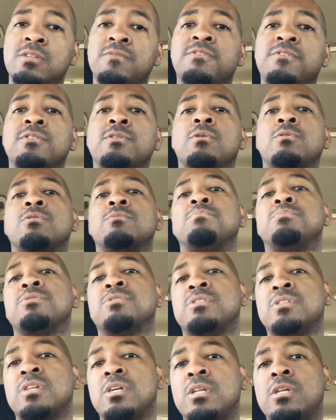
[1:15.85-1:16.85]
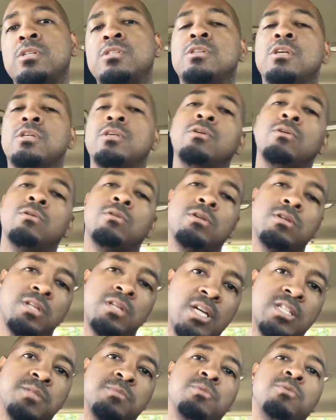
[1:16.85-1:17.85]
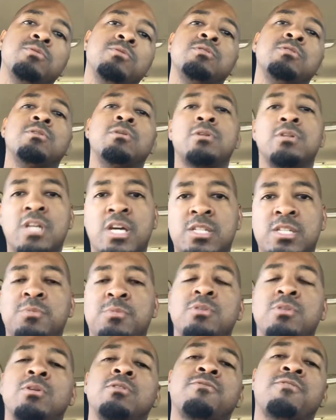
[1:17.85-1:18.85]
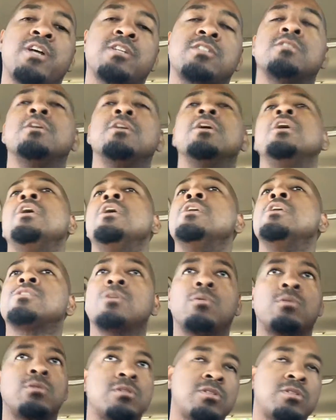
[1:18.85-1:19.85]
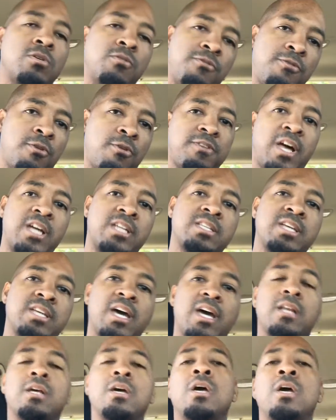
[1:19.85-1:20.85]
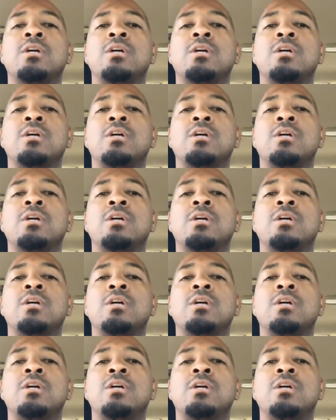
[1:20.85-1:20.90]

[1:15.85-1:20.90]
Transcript: If you know the percentage, then you know the decimal, you know the decimal, you know the fraction, so on and so forth, like that.